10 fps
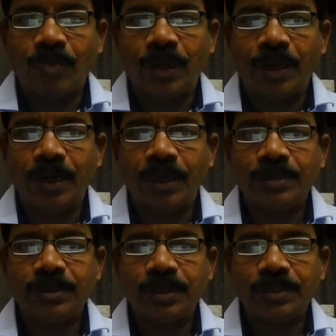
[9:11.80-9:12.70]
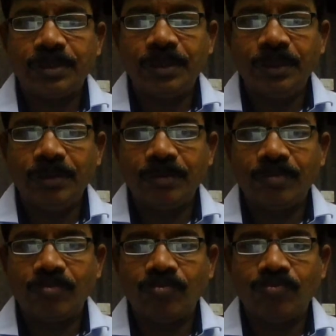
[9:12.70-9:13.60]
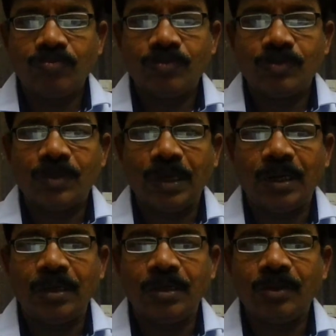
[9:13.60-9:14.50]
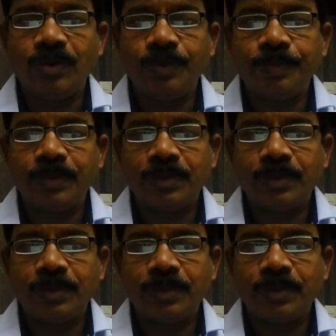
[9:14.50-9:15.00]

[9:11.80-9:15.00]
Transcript: and IGST under group